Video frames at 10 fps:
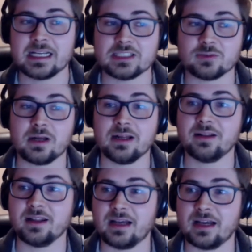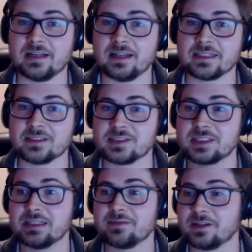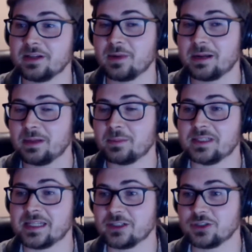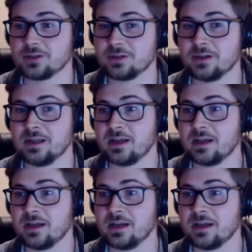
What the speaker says: As well, I'd like to see if there might be potential